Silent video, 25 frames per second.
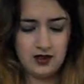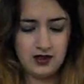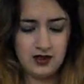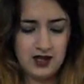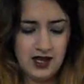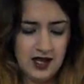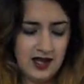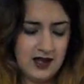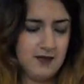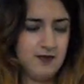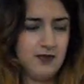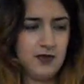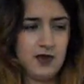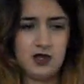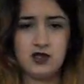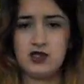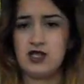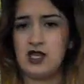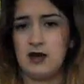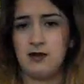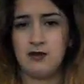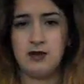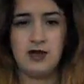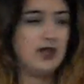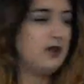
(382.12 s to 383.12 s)
yeah, I
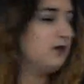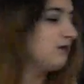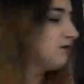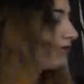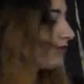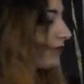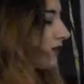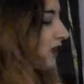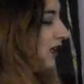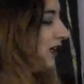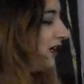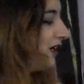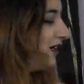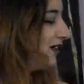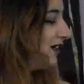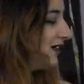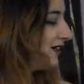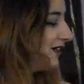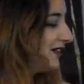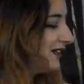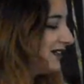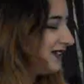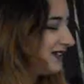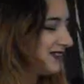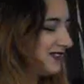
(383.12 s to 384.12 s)
was happy.
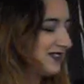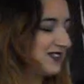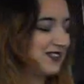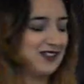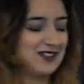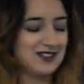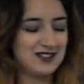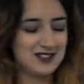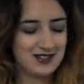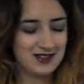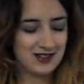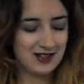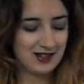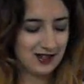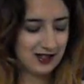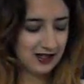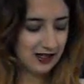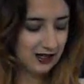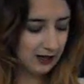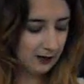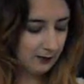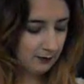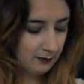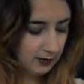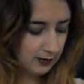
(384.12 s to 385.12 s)
So I just got like
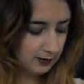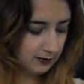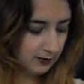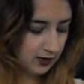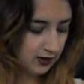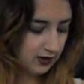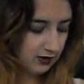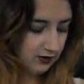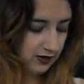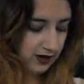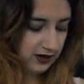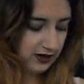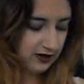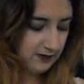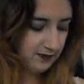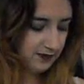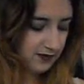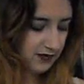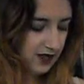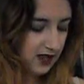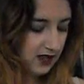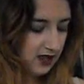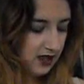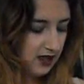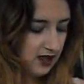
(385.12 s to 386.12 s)
a lump in my throat.
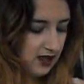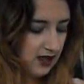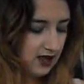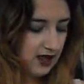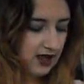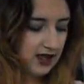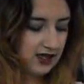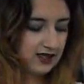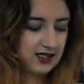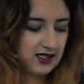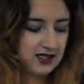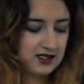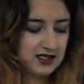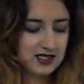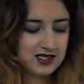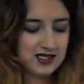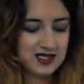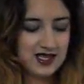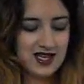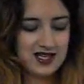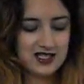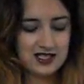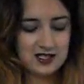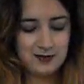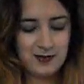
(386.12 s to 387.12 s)
And then this
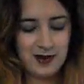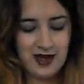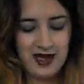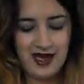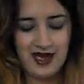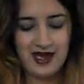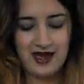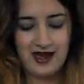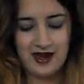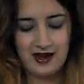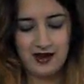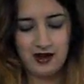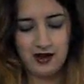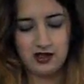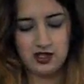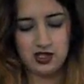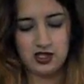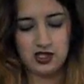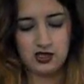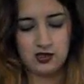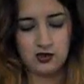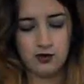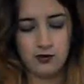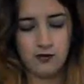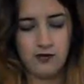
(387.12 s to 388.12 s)
last pair I
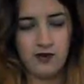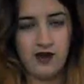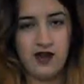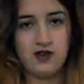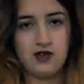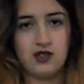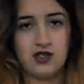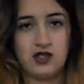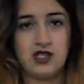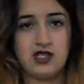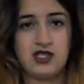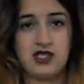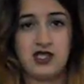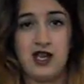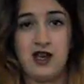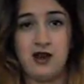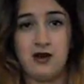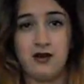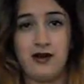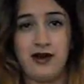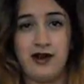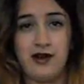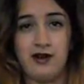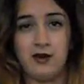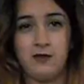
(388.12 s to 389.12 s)
just sort of found on the
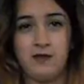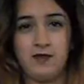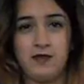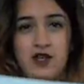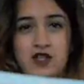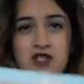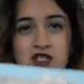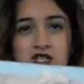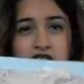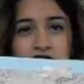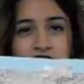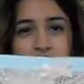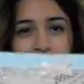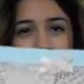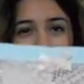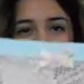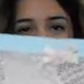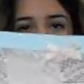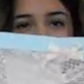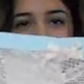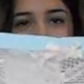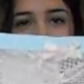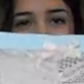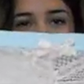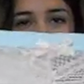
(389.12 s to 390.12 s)
sale rail. I didn't
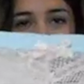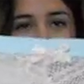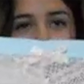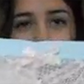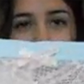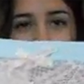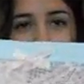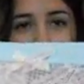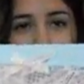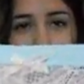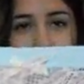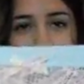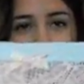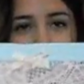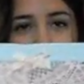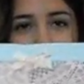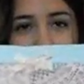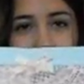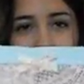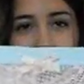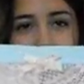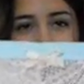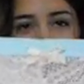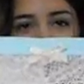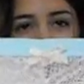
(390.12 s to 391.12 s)
actually check the price, it
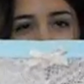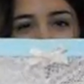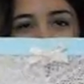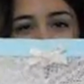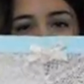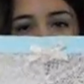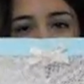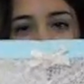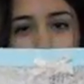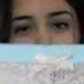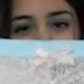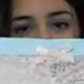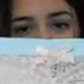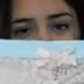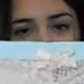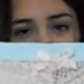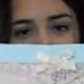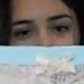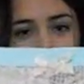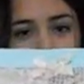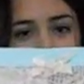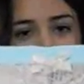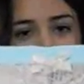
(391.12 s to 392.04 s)
turns out they're full price.